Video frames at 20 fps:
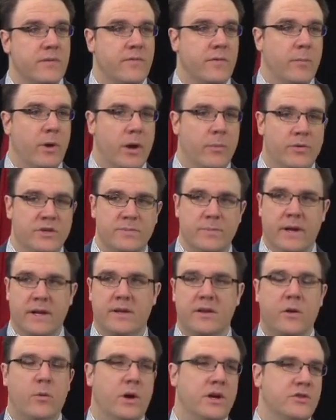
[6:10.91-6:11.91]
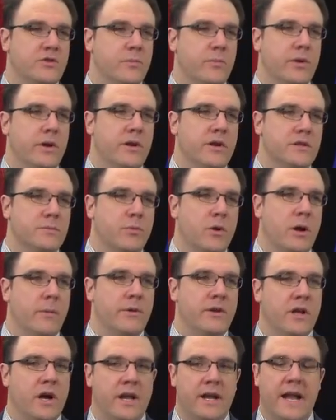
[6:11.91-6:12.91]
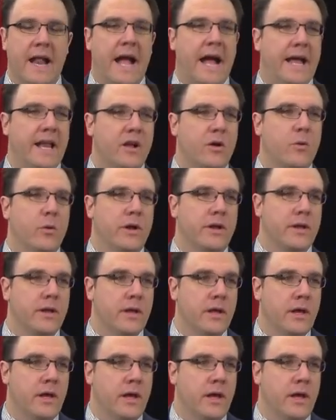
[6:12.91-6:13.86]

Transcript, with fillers: and from our perspective, question period is probably not an adequate